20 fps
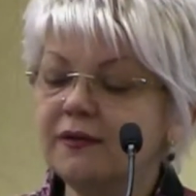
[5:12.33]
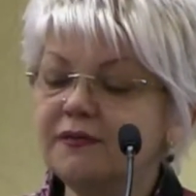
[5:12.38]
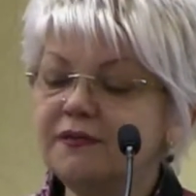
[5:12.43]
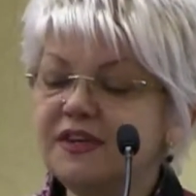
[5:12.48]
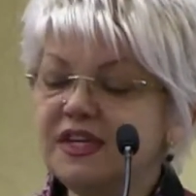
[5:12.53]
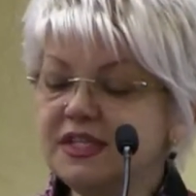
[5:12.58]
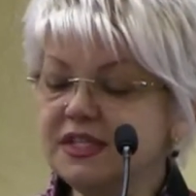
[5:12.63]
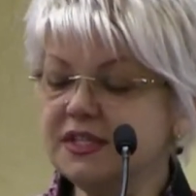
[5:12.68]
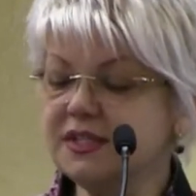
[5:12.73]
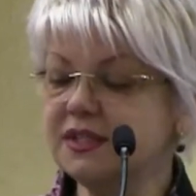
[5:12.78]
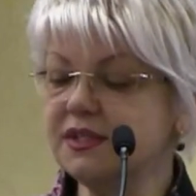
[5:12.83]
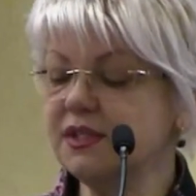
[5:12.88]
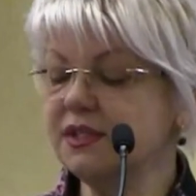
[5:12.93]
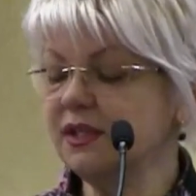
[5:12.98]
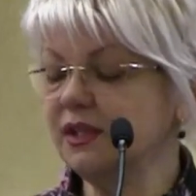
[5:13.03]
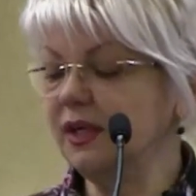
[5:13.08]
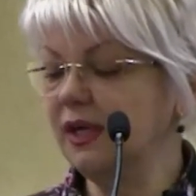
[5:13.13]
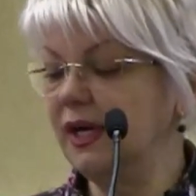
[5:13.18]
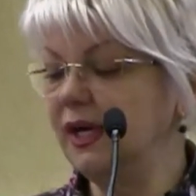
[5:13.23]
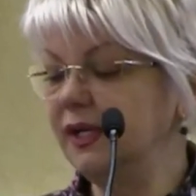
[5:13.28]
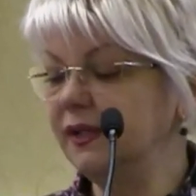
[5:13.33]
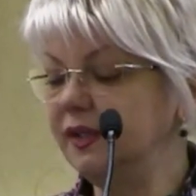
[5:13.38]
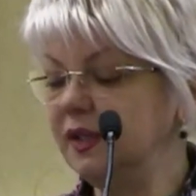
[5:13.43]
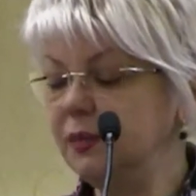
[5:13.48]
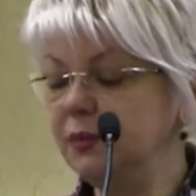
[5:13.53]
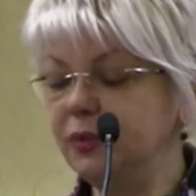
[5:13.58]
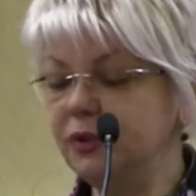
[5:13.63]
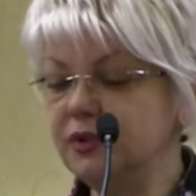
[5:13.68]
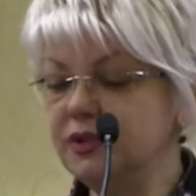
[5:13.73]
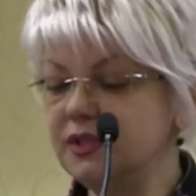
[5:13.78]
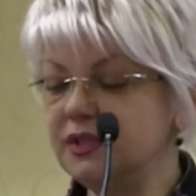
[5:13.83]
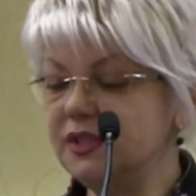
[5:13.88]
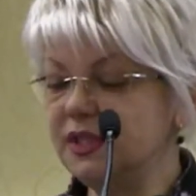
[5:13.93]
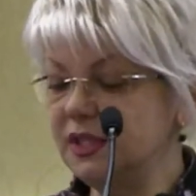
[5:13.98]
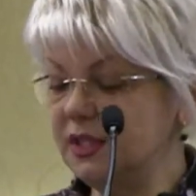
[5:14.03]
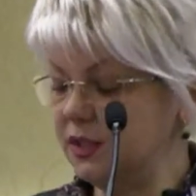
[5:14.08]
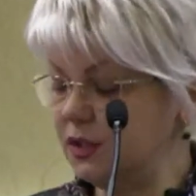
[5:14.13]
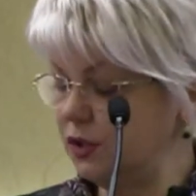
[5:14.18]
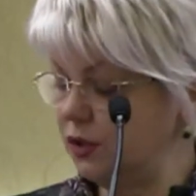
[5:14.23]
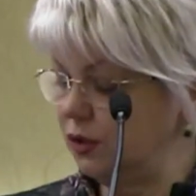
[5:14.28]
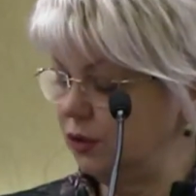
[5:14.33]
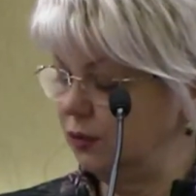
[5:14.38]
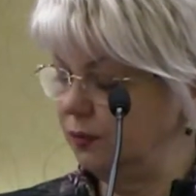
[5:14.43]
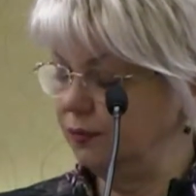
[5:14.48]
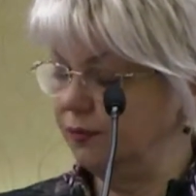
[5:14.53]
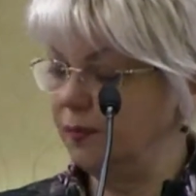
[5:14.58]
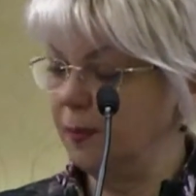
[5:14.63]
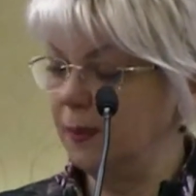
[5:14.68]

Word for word: visceral adipose tissue